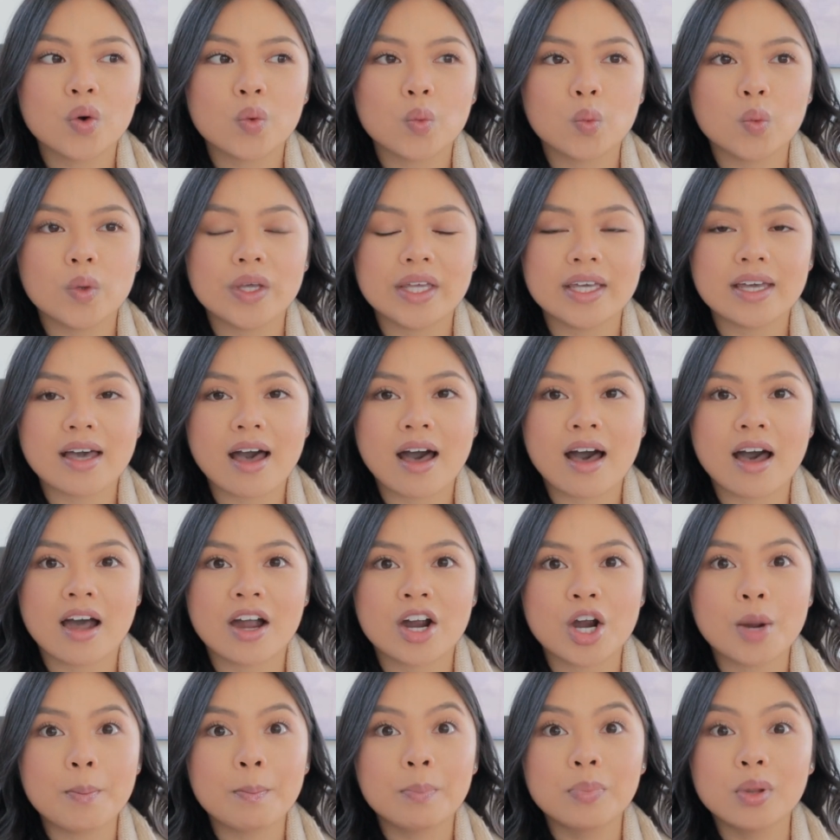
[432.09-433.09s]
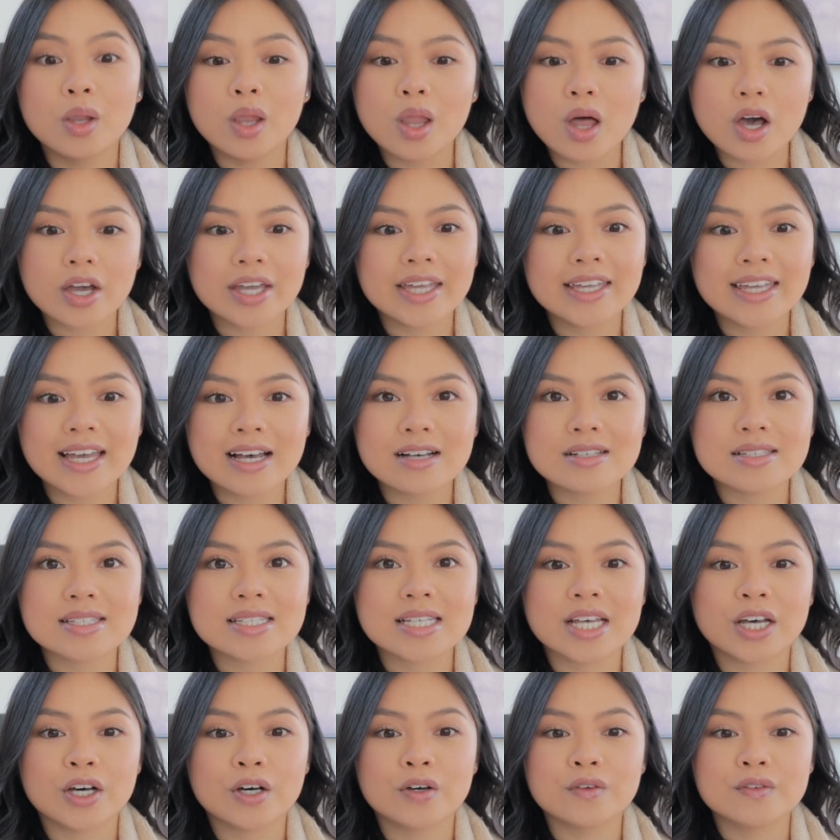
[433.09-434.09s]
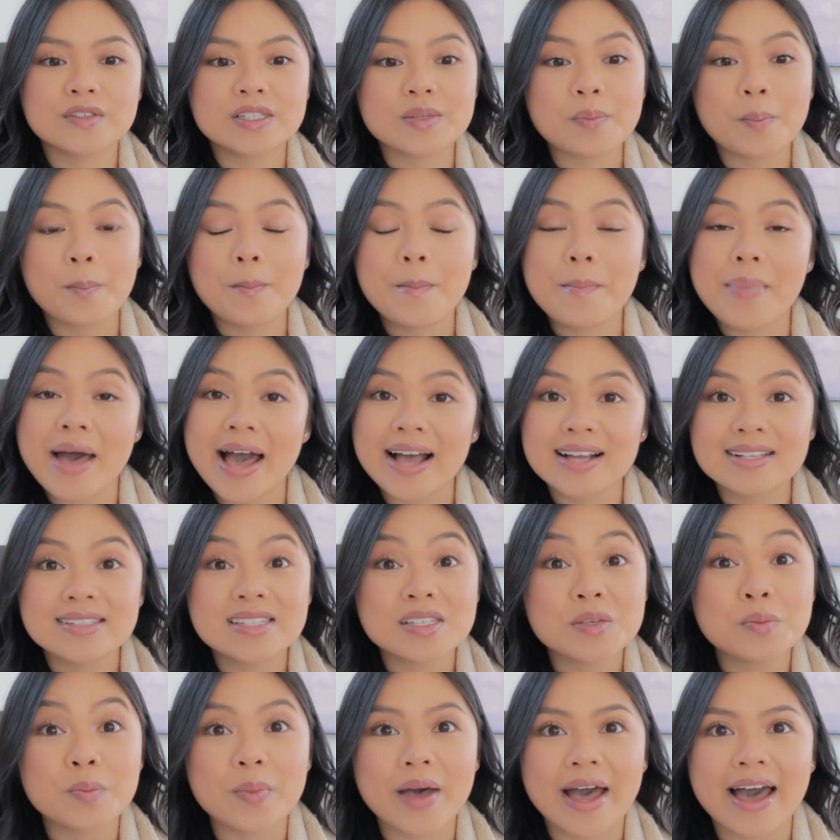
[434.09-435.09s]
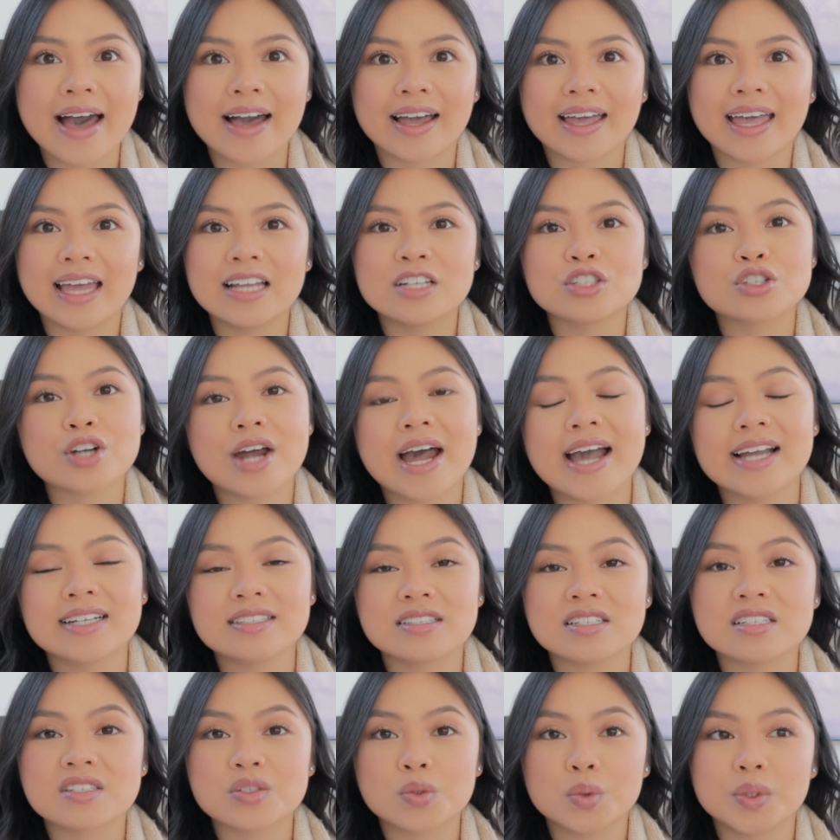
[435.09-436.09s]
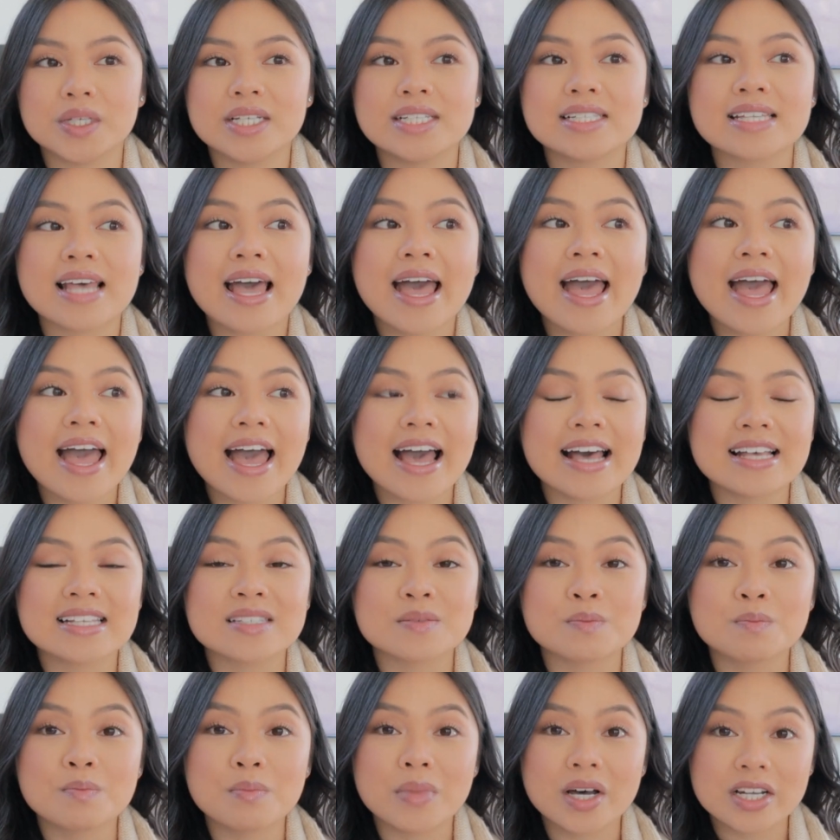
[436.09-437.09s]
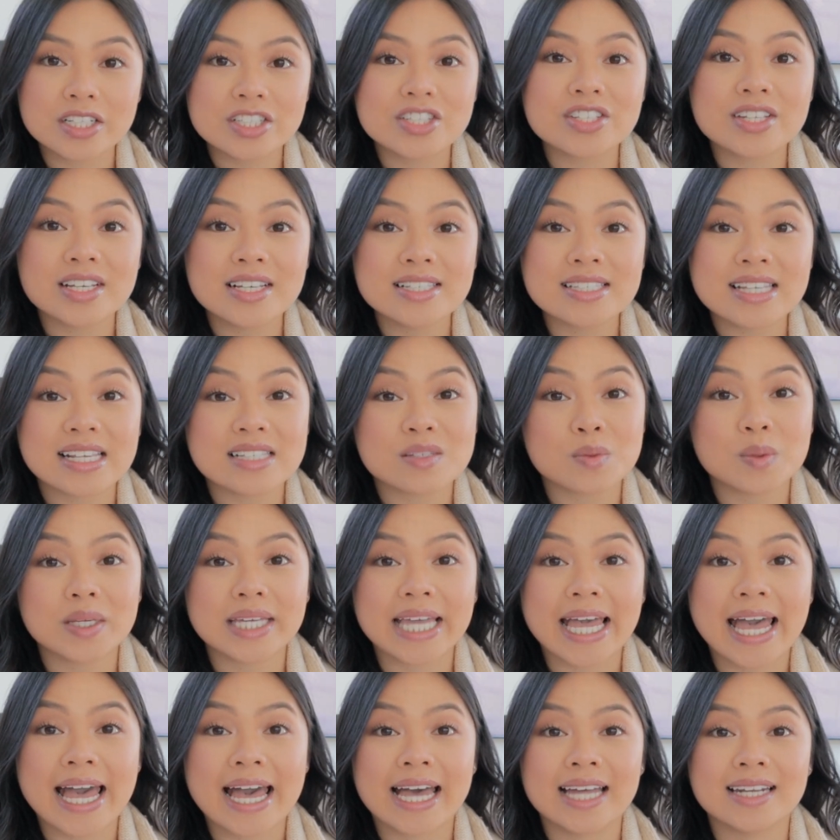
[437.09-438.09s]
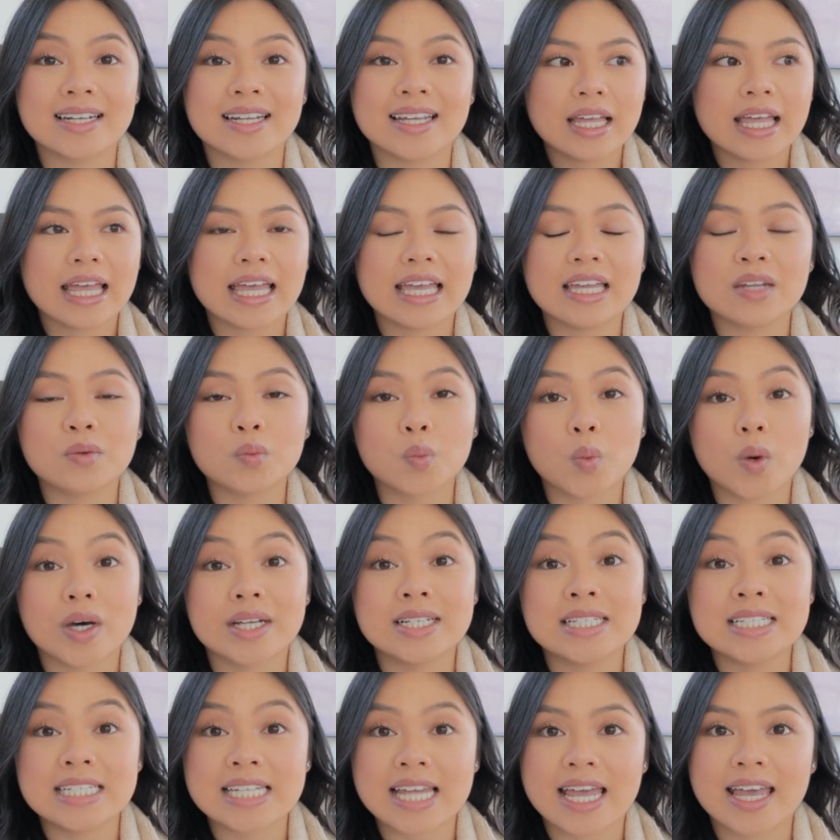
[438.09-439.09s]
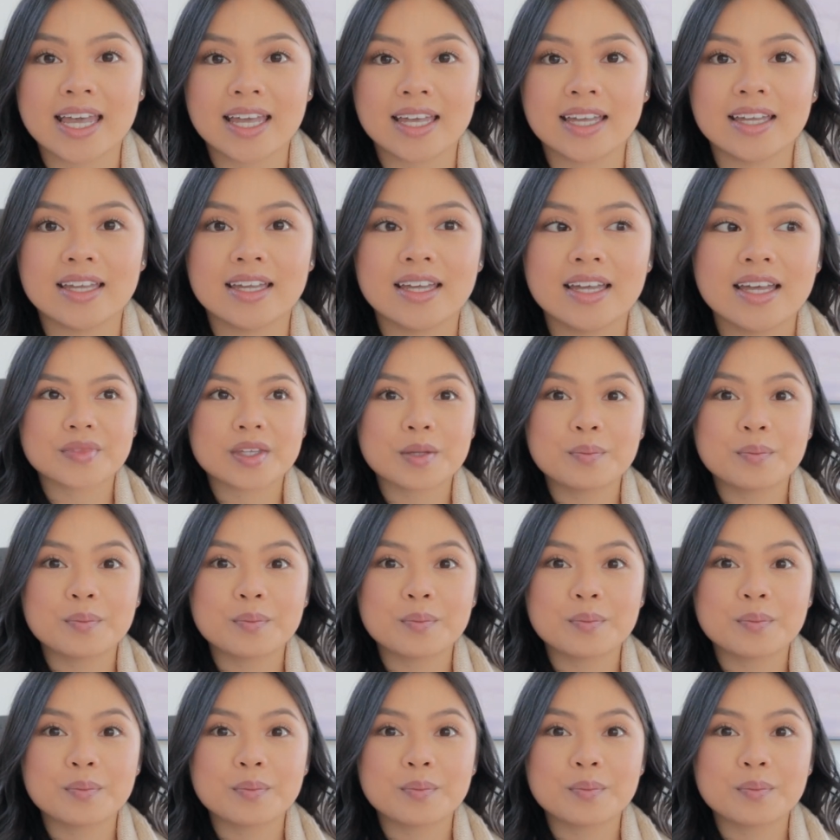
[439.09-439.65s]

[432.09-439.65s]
we are blocking ourselves back to back and trying to squeeze as much things as we can in one day.